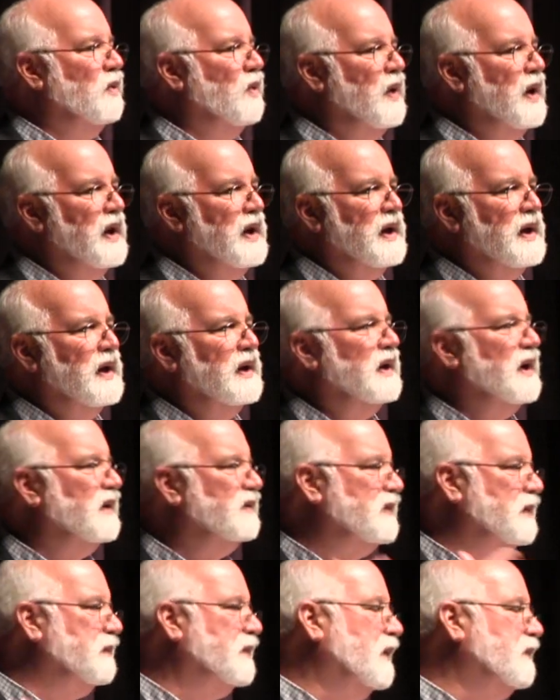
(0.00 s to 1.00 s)
way, and I,
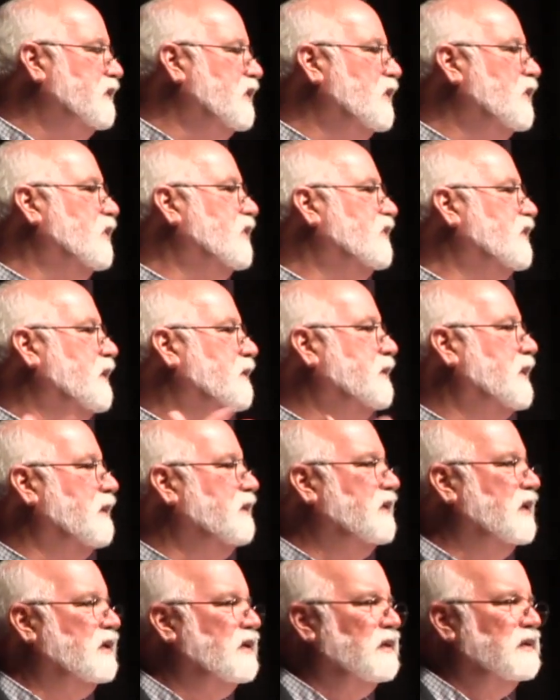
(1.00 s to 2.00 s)
sometimes I do it,
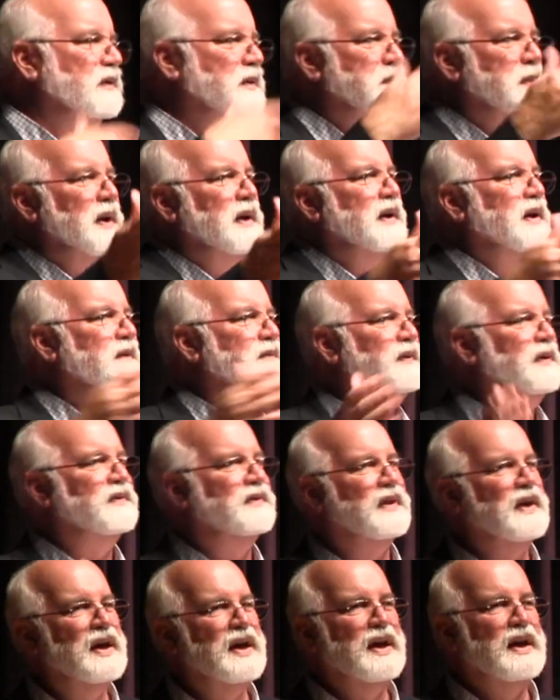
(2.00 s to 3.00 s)
sometimes I don't, depending if
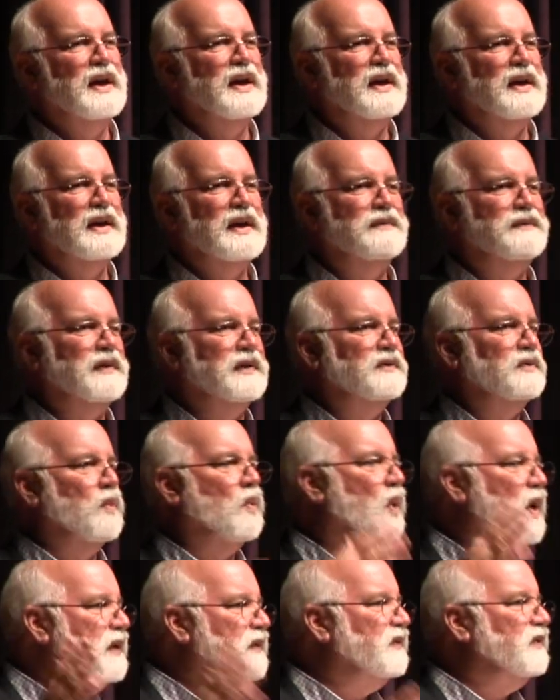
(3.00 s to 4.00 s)
it's, if it's
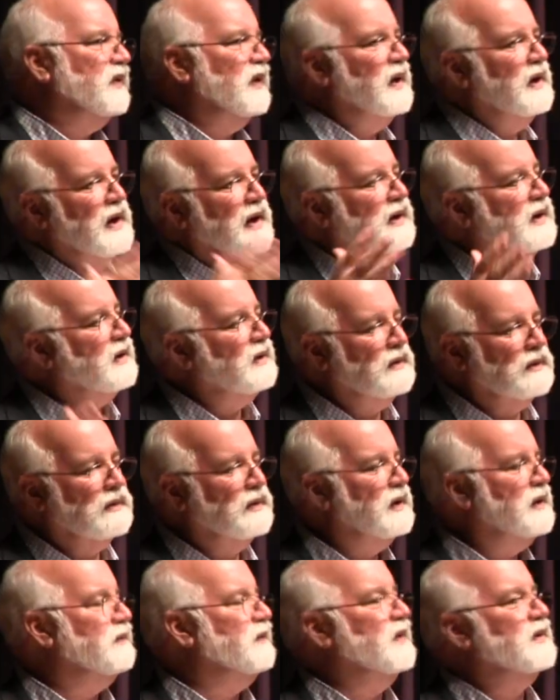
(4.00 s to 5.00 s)
one city, I can do
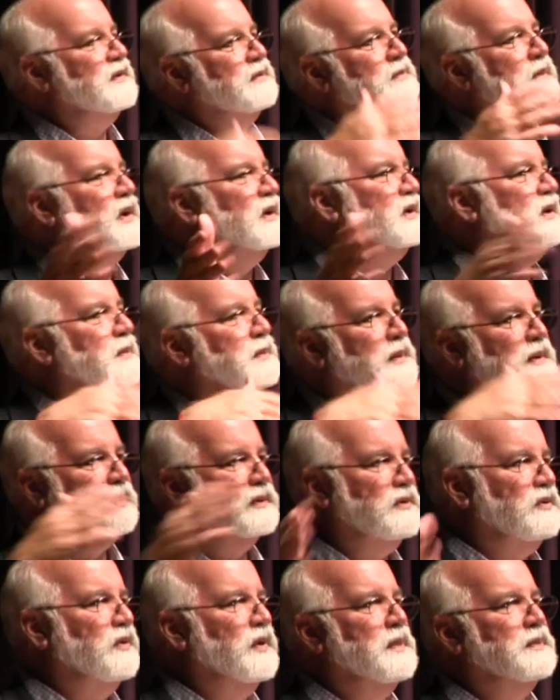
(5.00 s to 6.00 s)
it. If it's multiple
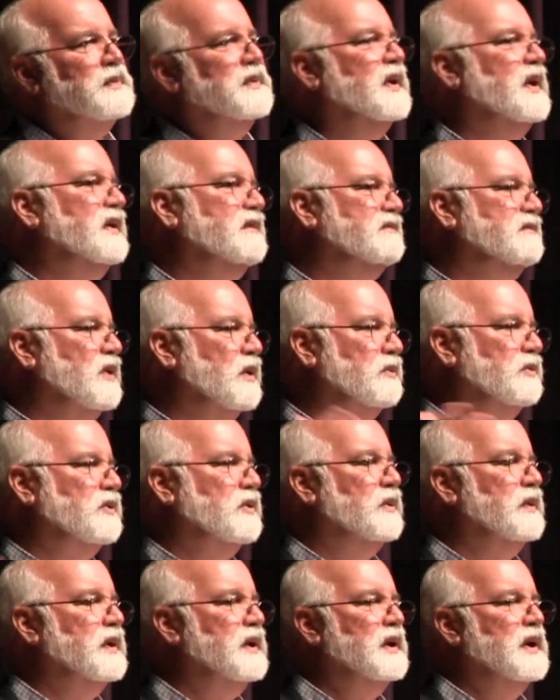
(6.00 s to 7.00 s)
trips, I don't
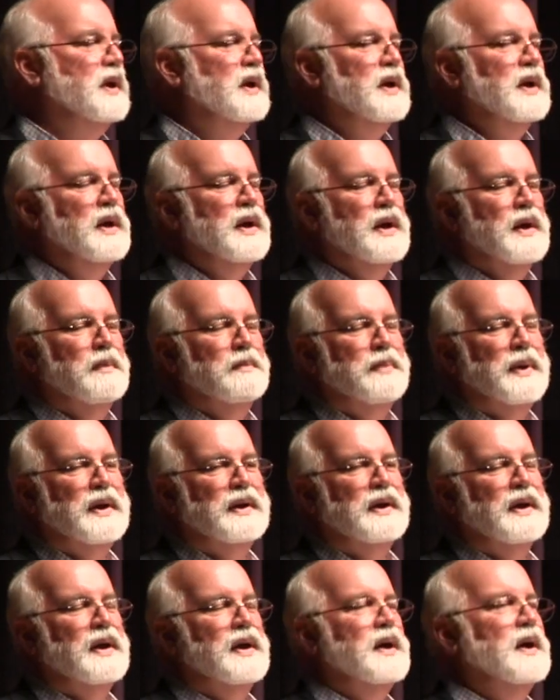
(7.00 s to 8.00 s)
do it.
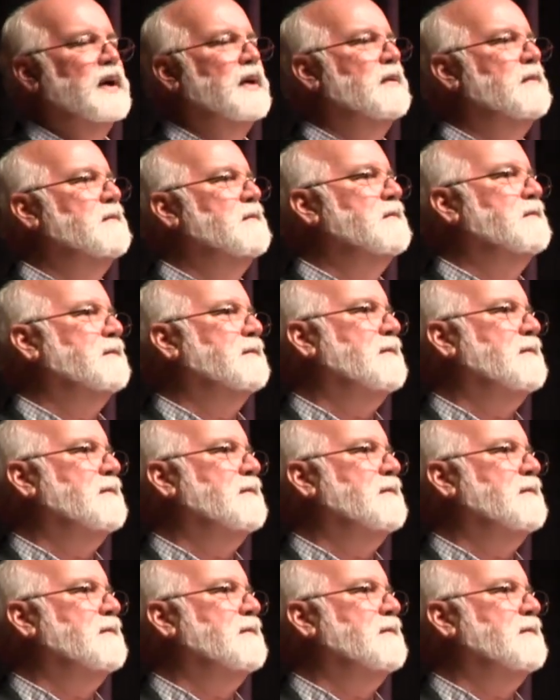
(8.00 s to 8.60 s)
But, um,